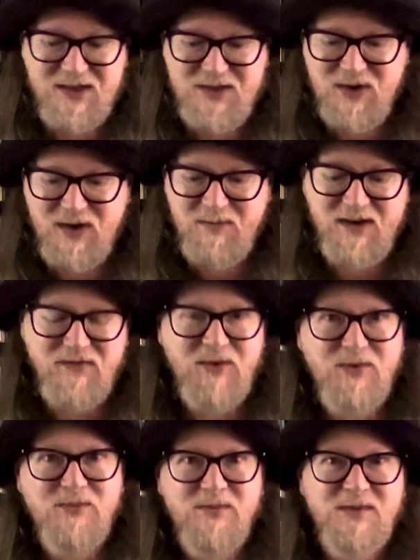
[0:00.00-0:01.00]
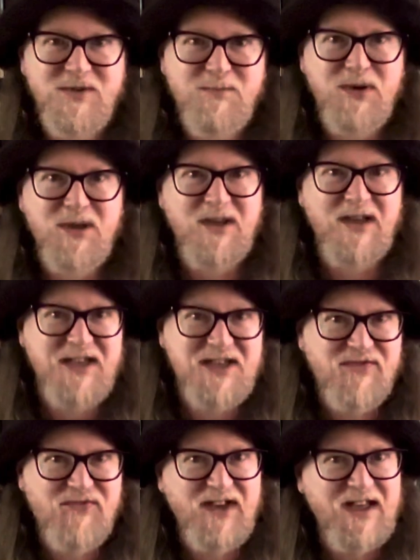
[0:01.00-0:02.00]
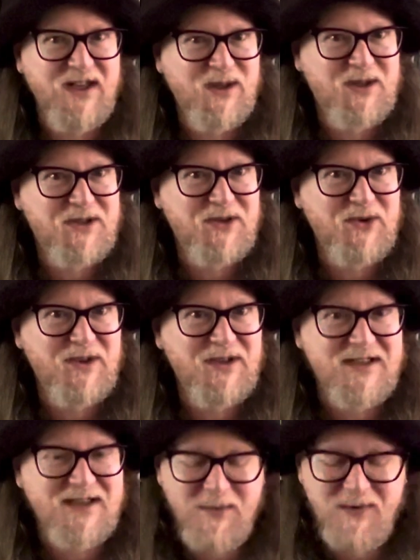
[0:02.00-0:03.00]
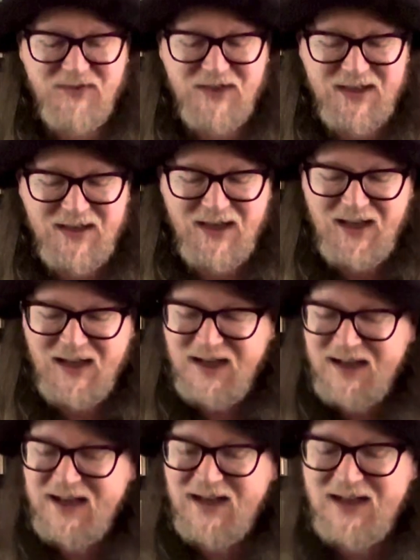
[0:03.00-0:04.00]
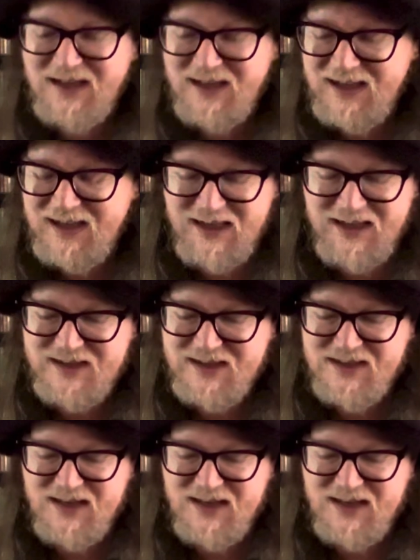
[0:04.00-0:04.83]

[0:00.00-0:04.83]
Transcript: It's got a bit of a Police feel to it, some of it. It's